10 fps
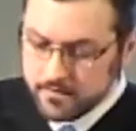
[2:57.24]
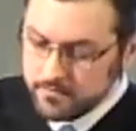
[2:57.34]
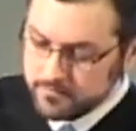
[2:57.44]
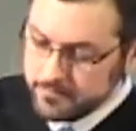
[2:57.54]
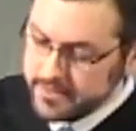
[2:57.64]

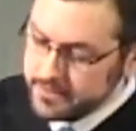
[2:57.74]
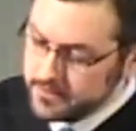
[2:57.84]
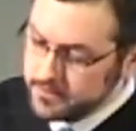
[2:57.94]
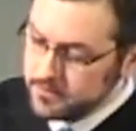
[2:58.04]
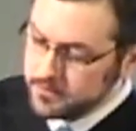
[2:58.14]
For
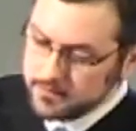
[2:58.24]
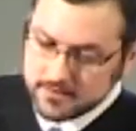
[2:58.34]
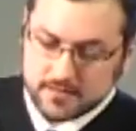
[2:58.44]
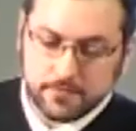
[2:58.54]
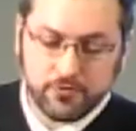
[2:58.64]
me, this
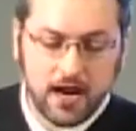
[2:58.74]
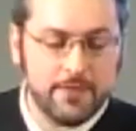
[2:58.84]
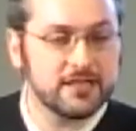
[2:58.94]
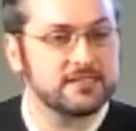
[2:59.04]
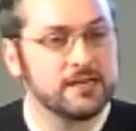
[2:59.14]
is a prime
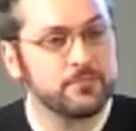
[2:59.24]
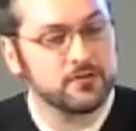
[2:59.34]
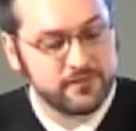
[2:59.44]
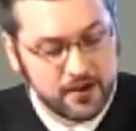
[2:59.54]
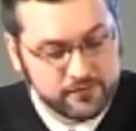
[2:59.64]
example
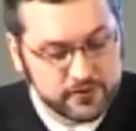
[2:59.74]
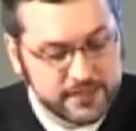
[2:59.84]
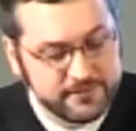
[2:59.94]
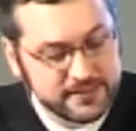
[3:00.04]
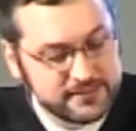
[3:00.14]
of how
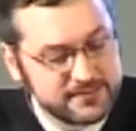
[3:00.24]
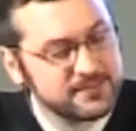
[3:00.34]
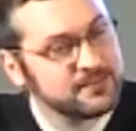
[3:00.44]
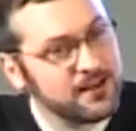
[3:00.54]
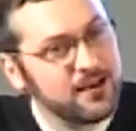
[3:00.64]
forgiveness
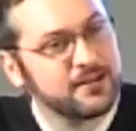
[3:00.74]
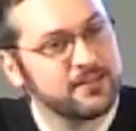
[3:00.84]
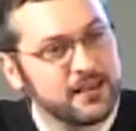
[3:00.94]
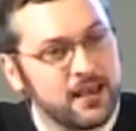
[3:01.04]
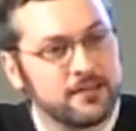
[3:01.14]
is not, in
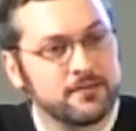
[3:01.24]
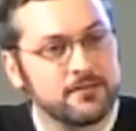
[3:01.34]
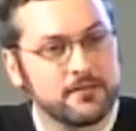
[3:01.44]
the end,